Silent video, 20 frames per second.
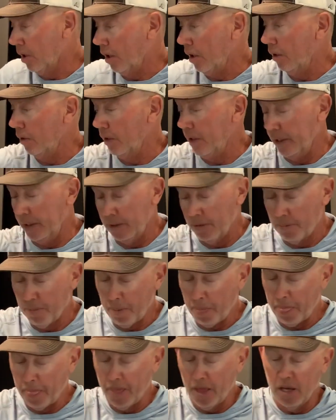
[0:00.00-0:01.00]
Alright.
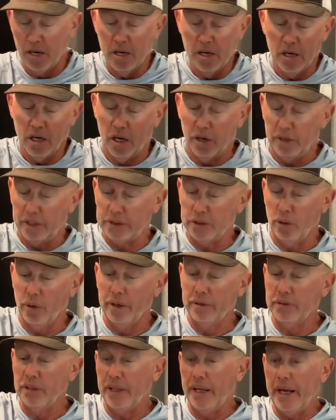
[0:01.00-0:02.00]
So
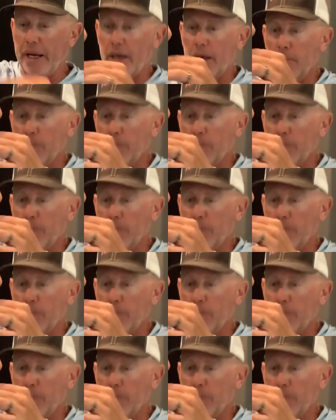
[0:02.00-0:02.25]
after that, I'm